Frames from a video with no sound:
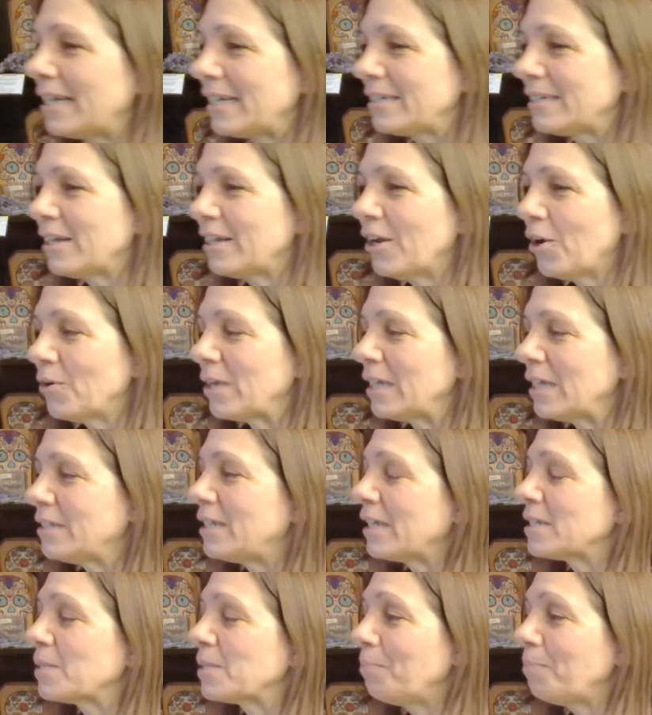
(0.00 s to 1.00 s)
You know, it
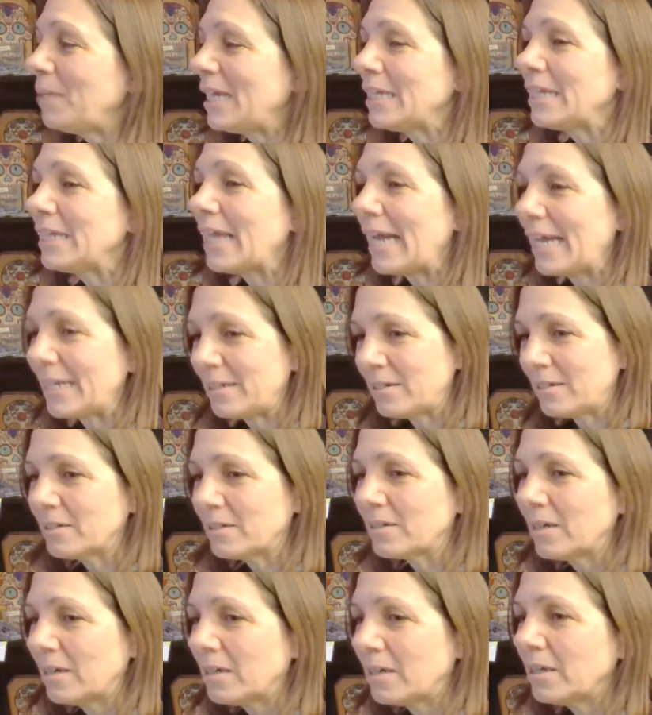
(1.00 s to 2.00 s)
doesn't mean that,
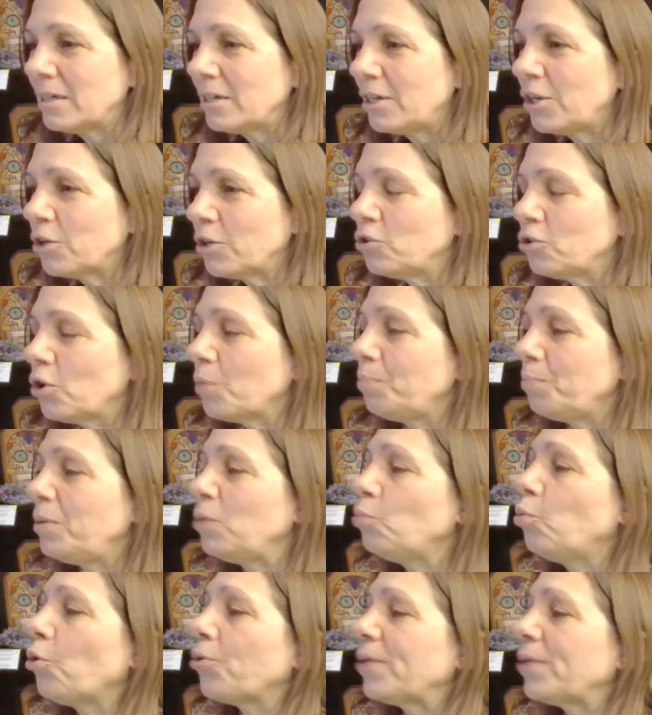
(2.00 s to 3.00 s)
you know, don't be
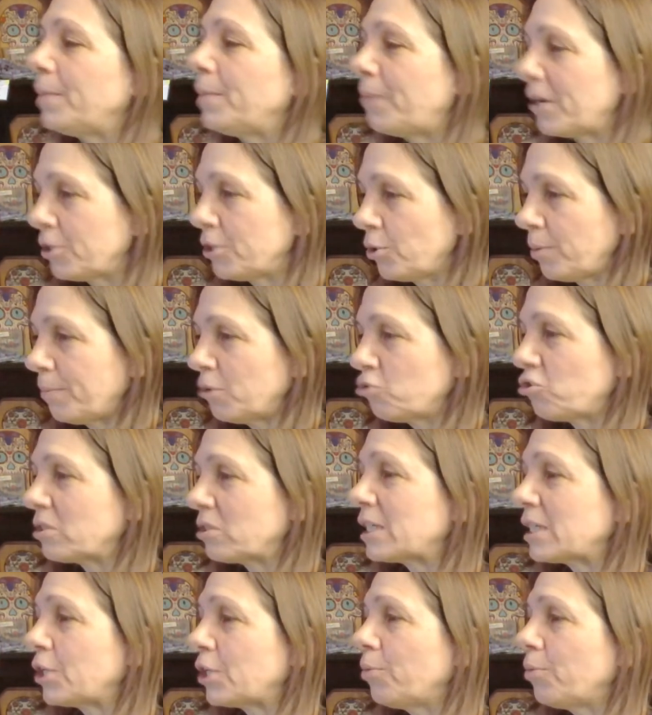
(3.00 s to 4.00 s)
worried about your
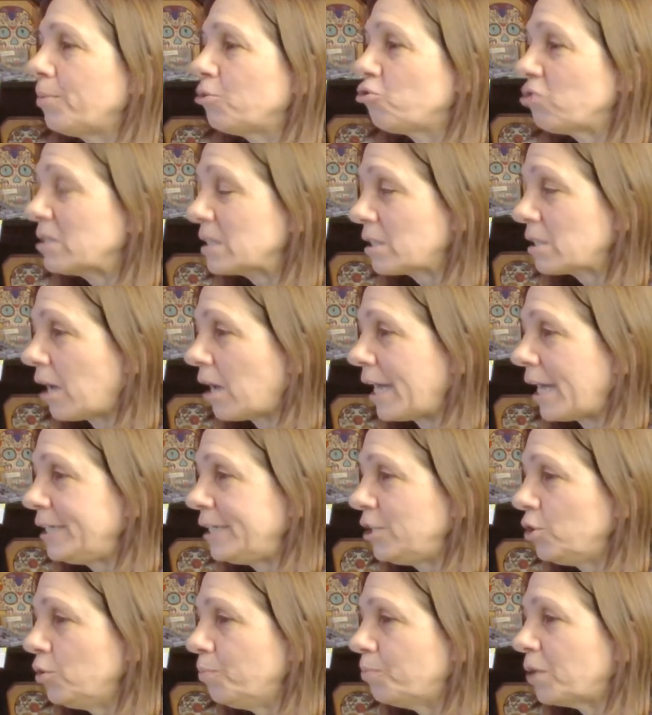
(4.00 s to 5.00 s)
emotions. Let your emotions guide
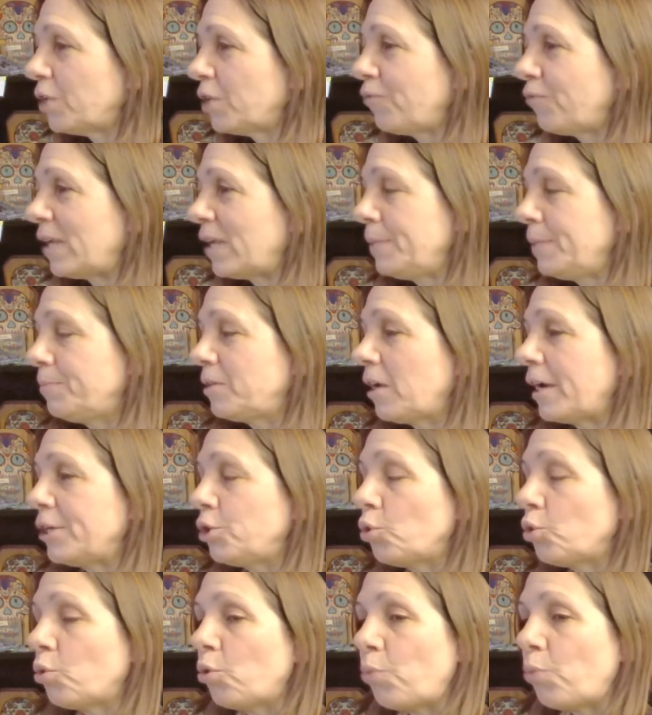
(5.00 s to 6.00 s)
you, but if any guide
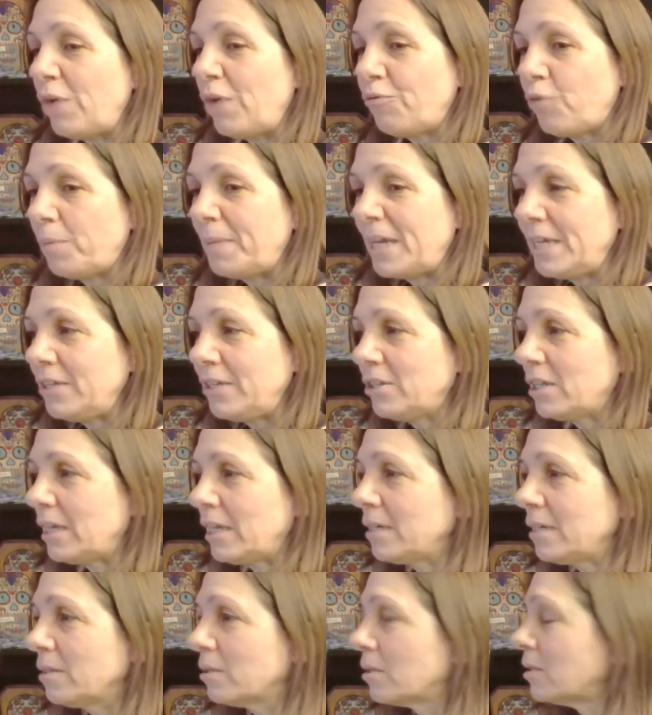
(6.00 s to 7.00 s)
you away from
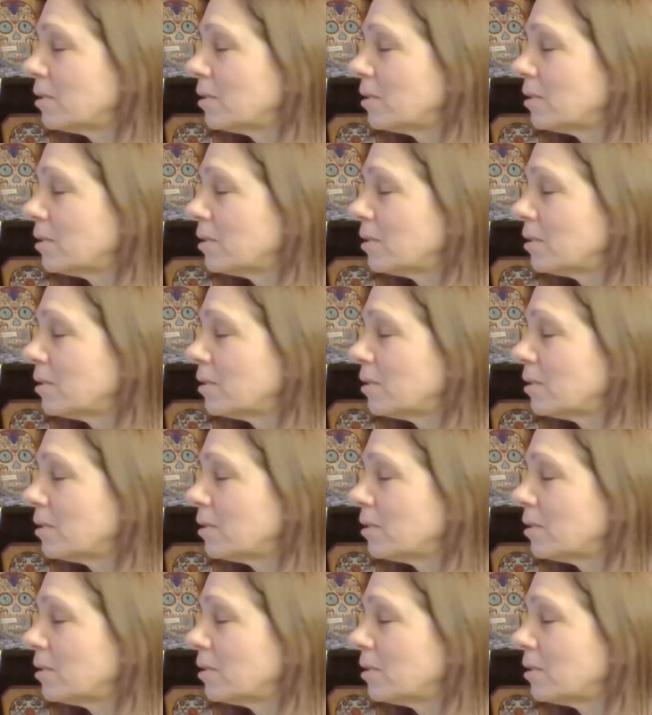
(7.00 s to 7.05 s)
anything,